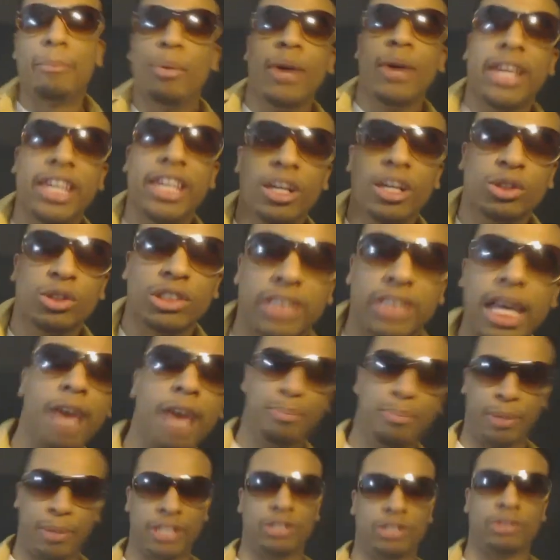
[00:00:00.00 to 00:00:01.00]
my boy Kiyoshi
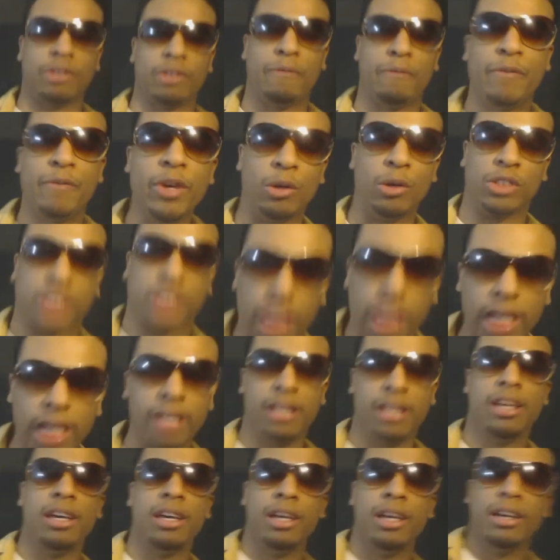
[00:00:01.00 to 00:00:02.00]
Teppei's on the field,
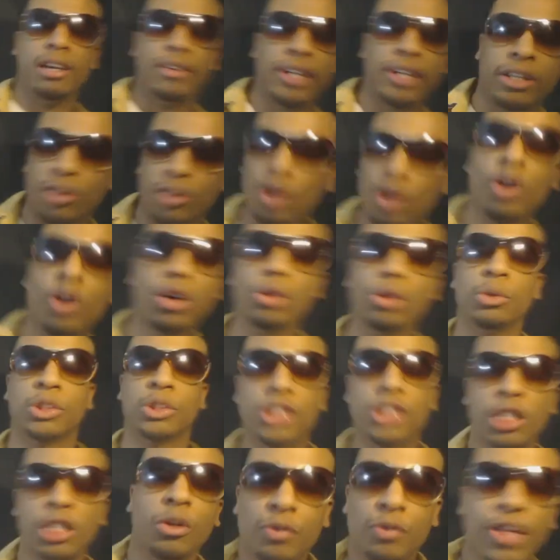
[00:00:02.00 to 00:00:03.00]
son. Freaking
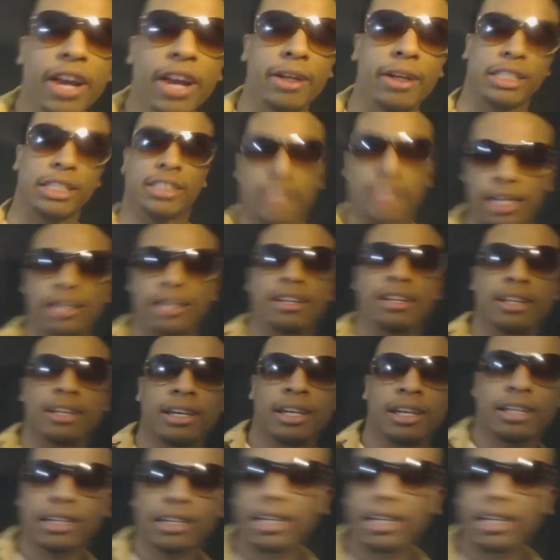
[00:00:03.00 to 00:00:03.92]
Crocodile's still there, son.